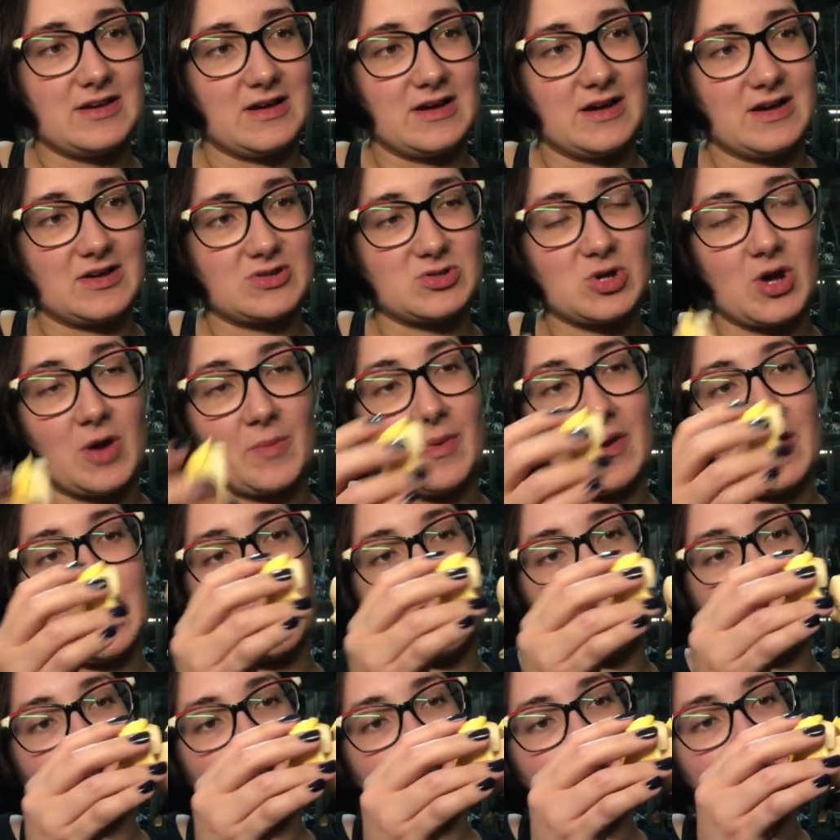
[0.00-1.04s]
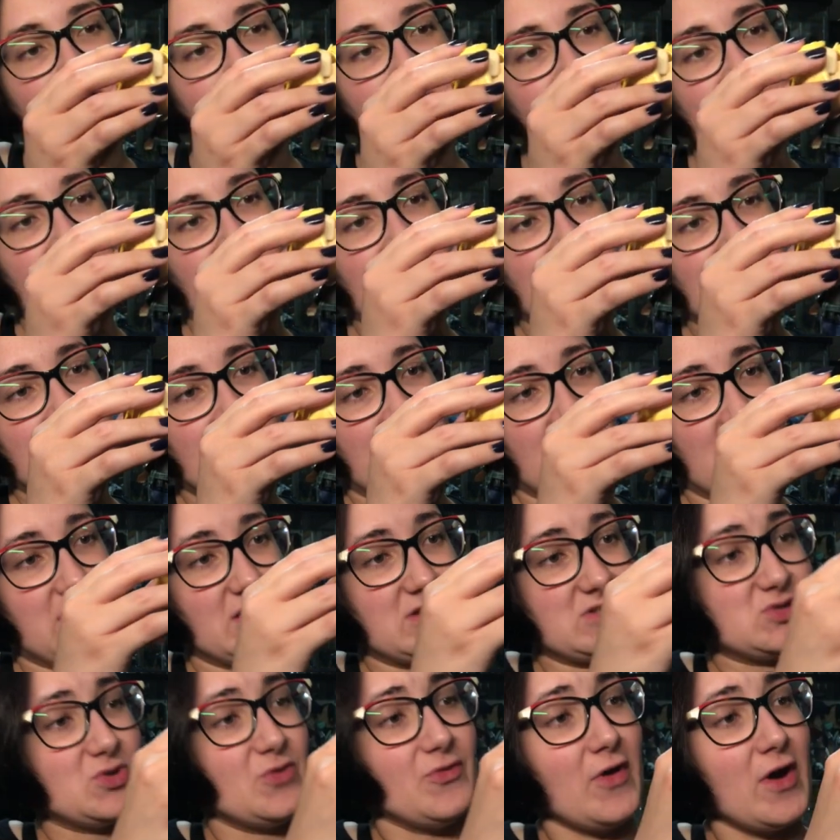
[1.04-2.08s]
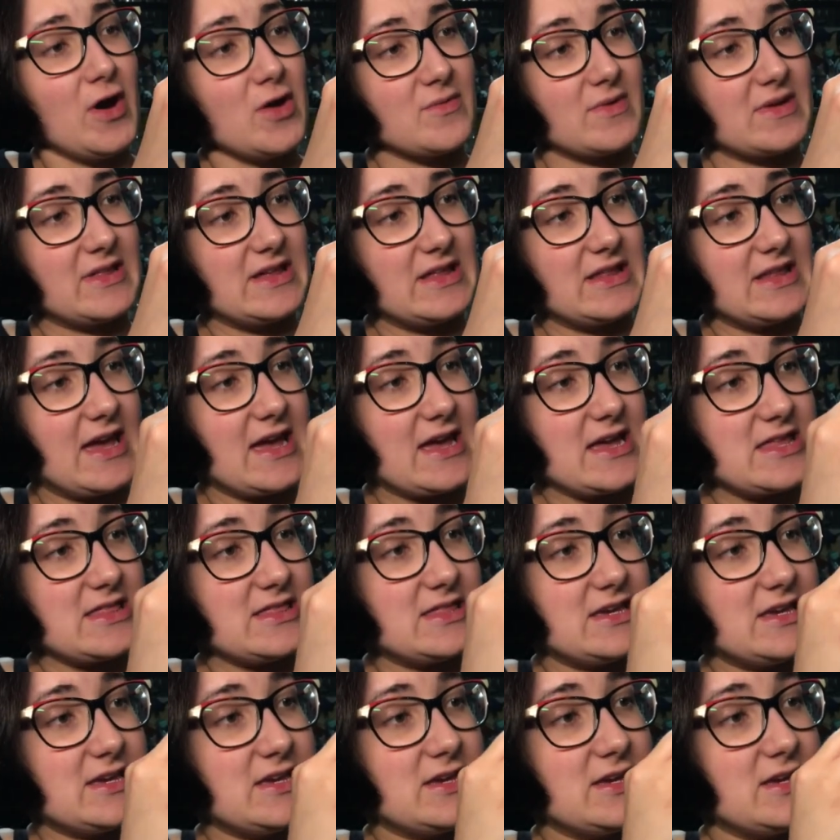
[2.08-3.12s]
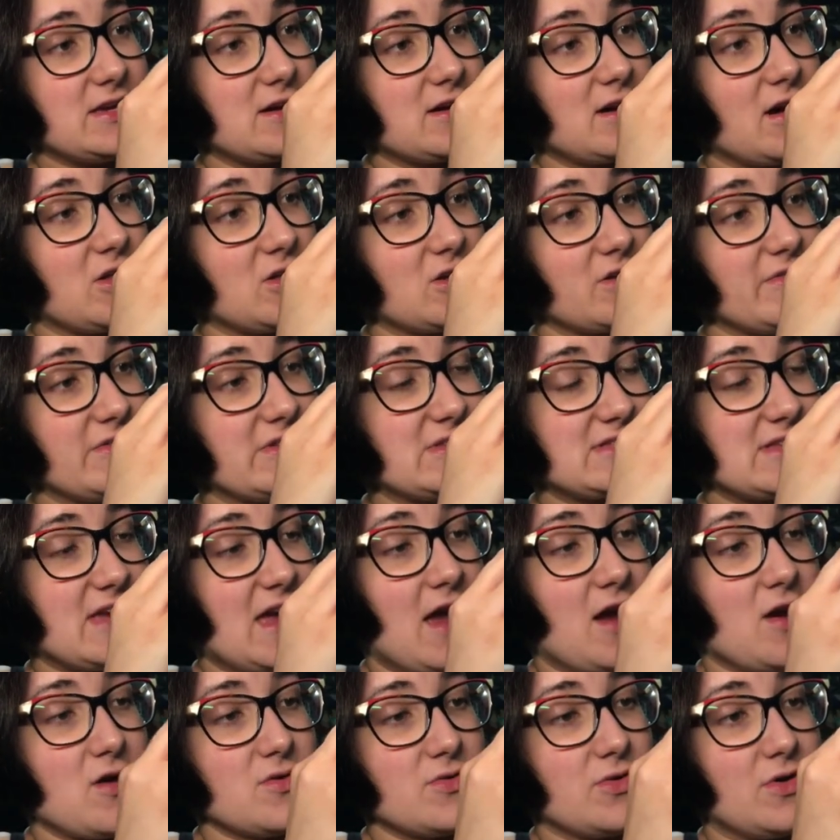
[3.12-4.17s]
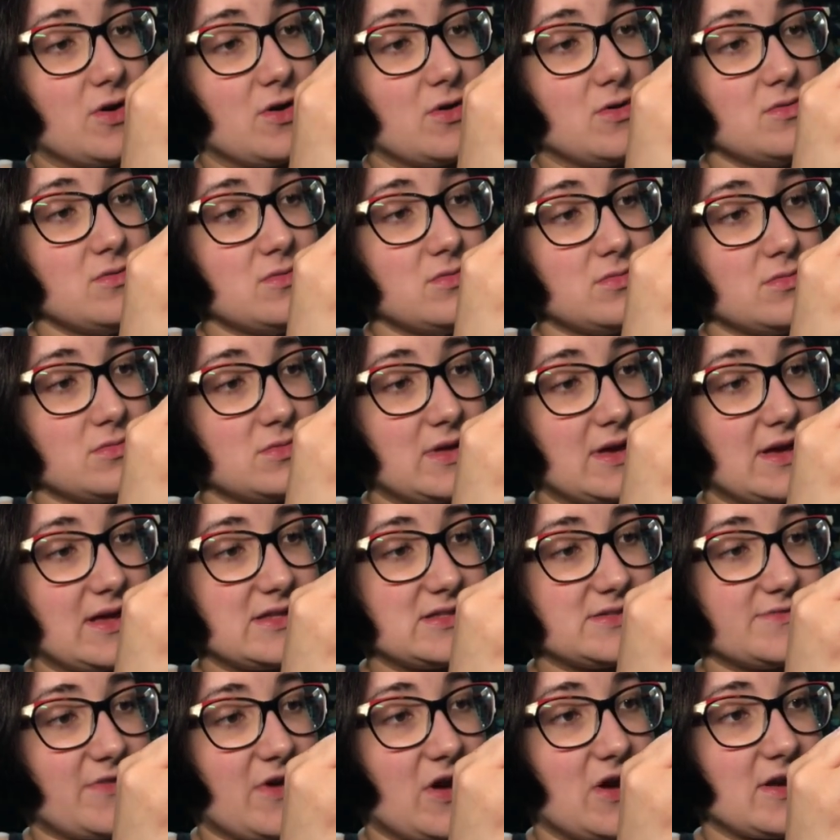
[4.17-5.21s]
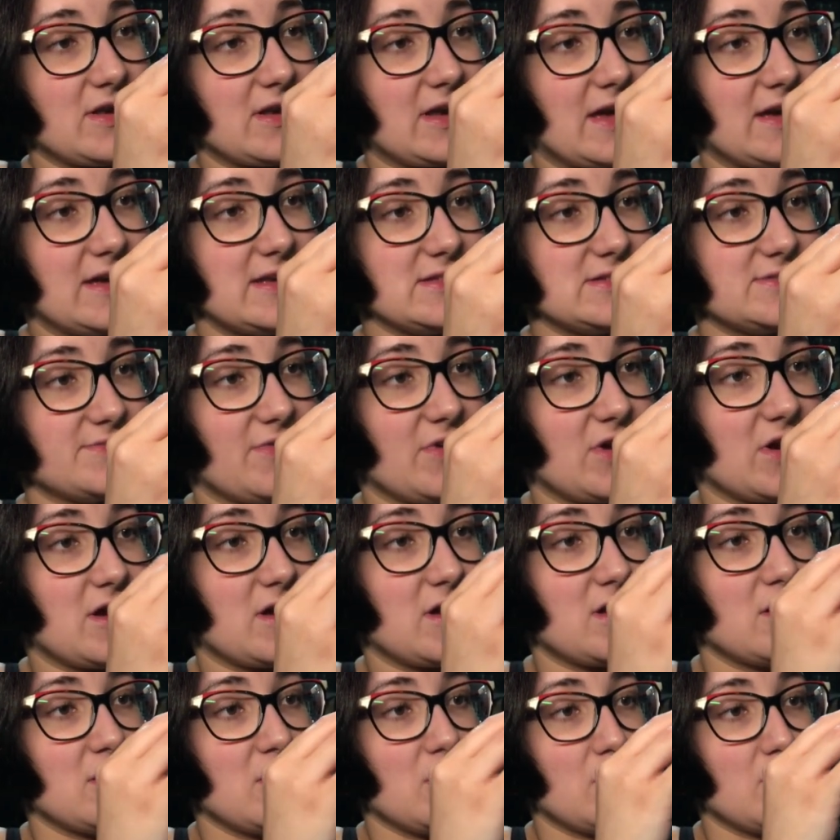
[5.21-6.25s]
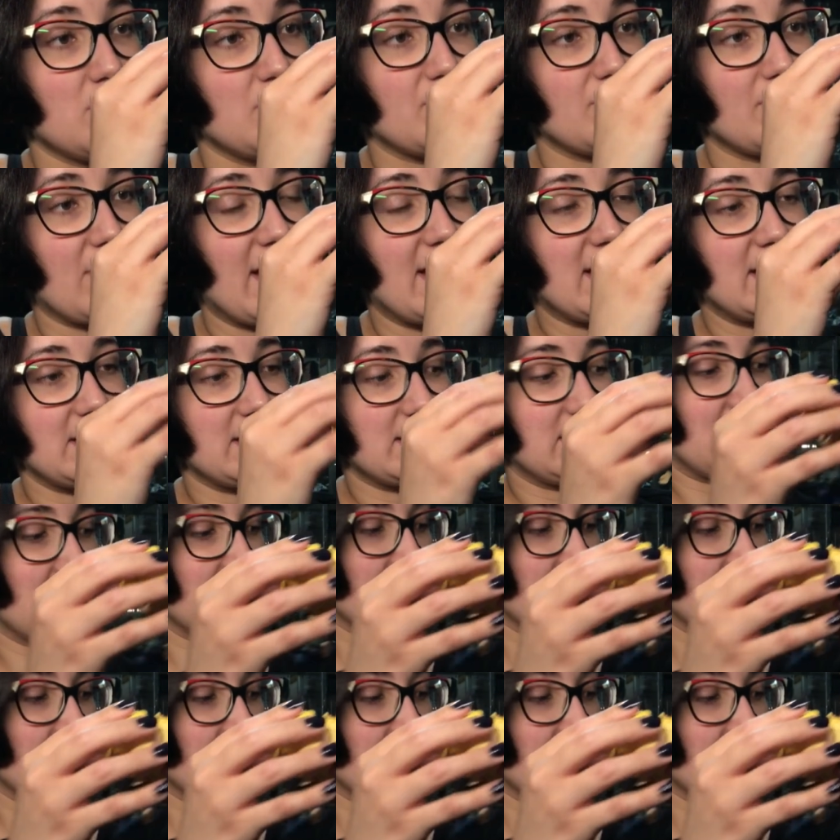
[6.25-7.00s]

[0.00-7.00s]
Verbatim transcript: uh, topic and video. Uh, so far, I really like the color of his hair though. Like it's very nice, very bright and